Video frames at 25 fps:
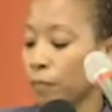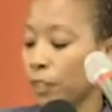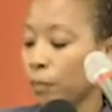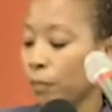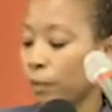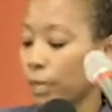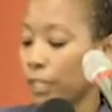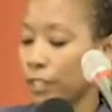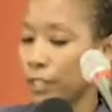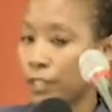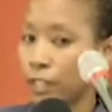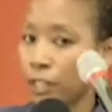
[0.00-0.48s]

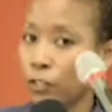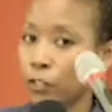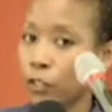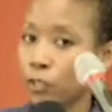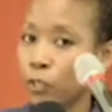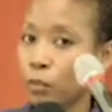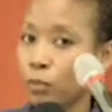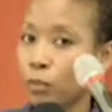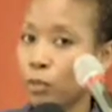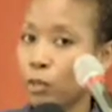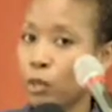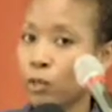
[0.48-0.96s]
By the end of
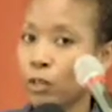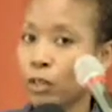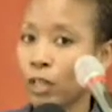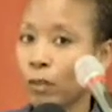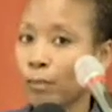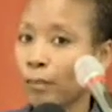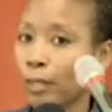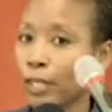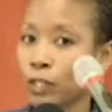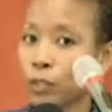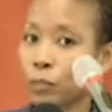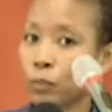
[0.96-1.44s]
the
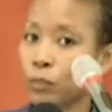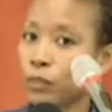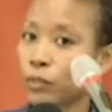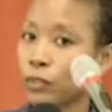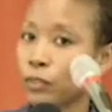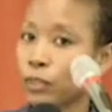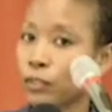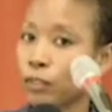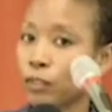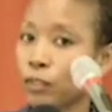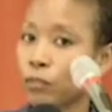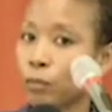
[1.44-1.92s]
program,
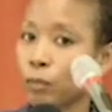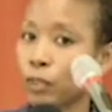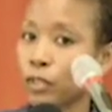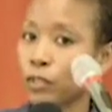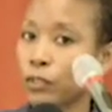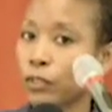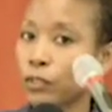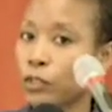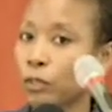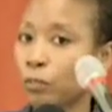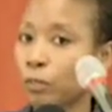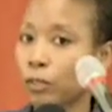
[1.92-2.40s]
X% of
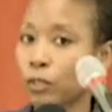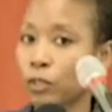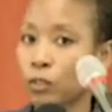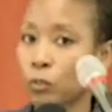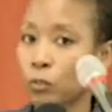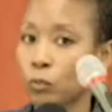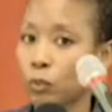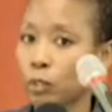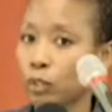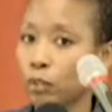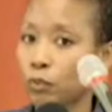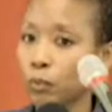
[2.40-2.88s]
participants
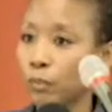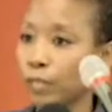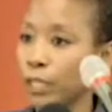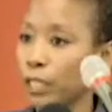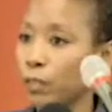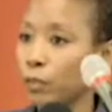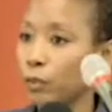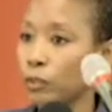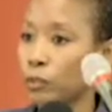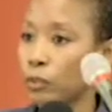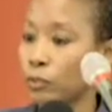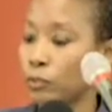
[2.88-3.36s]
will be
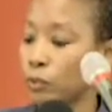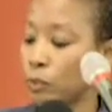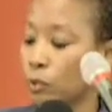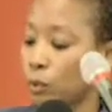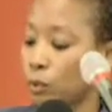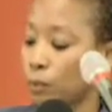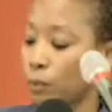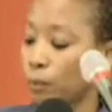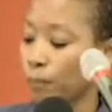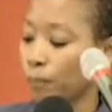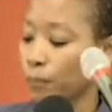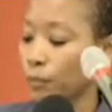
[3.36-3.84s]
able to
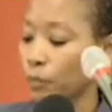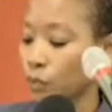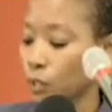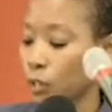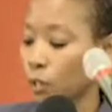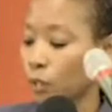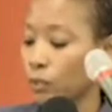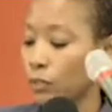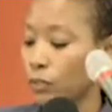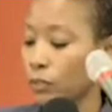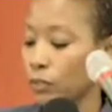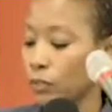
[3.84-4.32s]
do
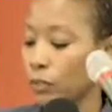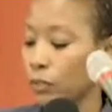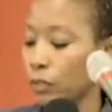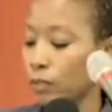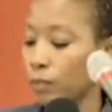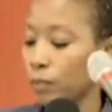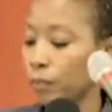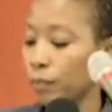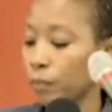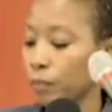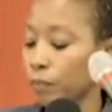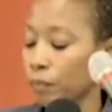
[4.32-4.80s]

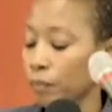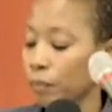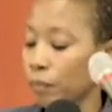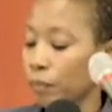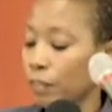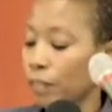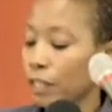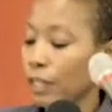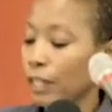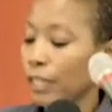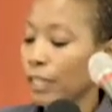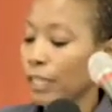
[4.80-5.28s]
so-and-so.
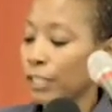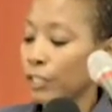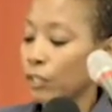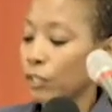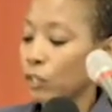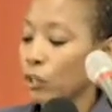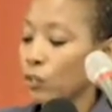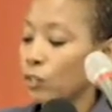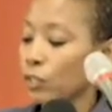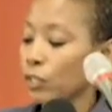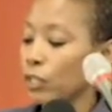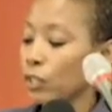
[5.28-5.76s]
And
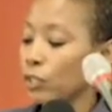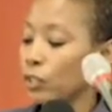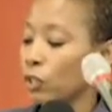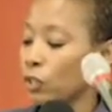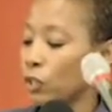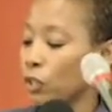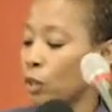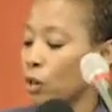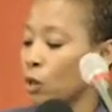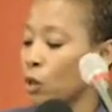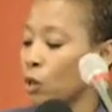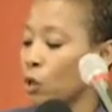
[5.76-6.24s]
usually the
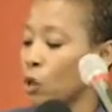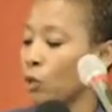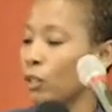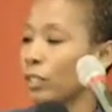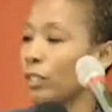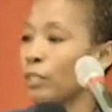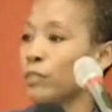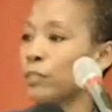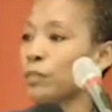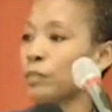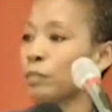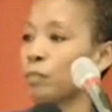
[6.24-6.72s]
goal
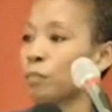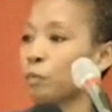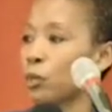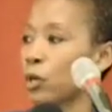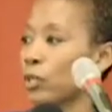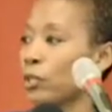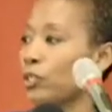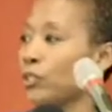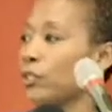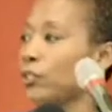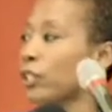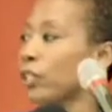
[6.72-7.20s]
is
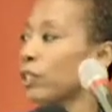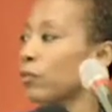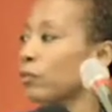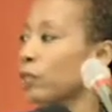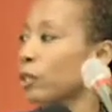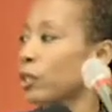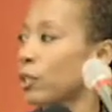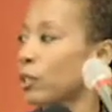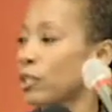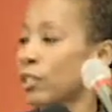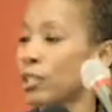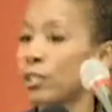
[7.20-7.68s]
more
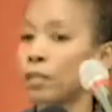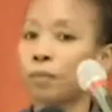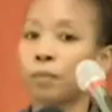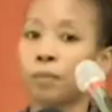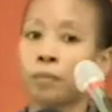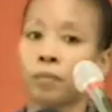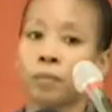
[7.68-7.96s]
general, that